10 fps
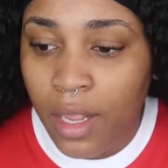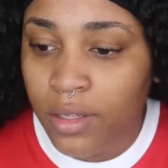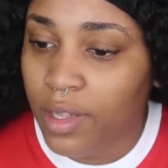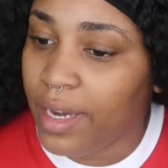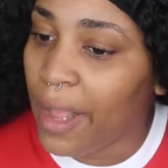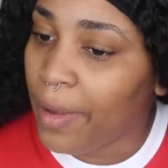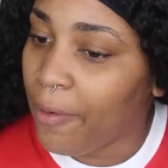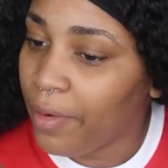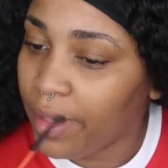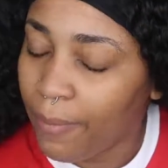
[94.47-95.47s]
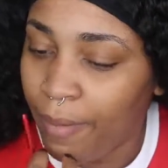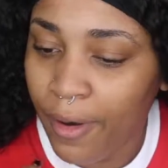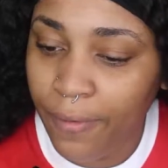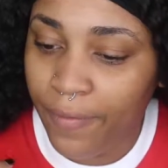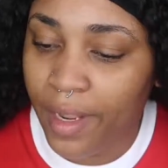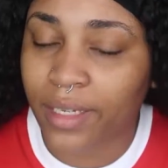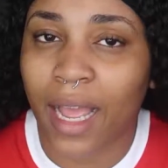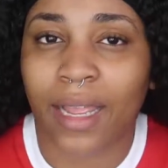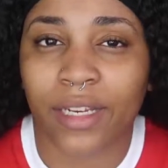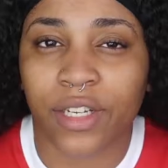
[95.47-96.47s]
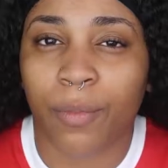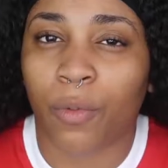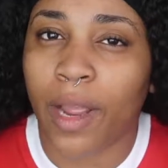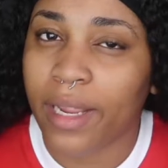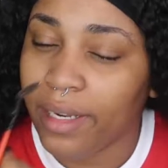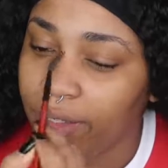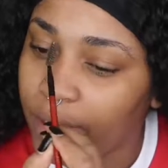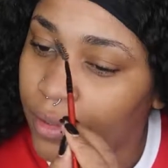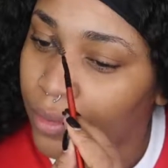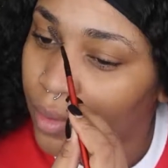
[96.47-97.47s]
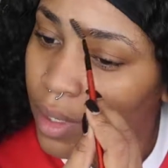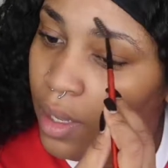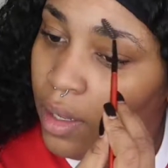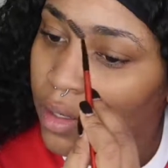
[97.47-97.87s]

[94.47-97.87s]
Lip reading: so then that way when they're perfect I can jump right into